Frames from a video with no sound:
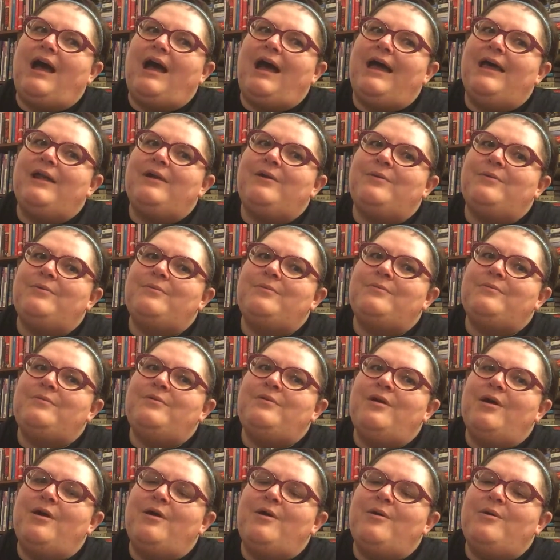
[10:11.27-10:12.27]
I don't
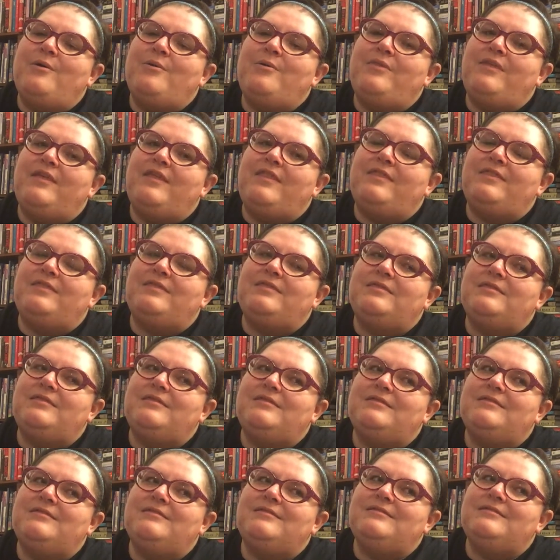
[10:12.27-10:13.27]
know that
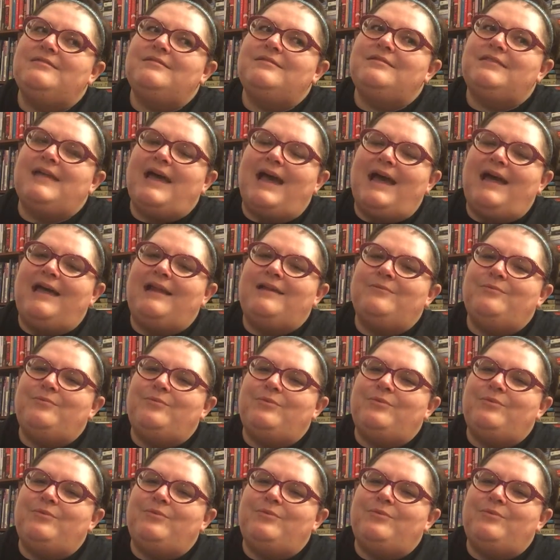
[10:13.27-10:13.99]
that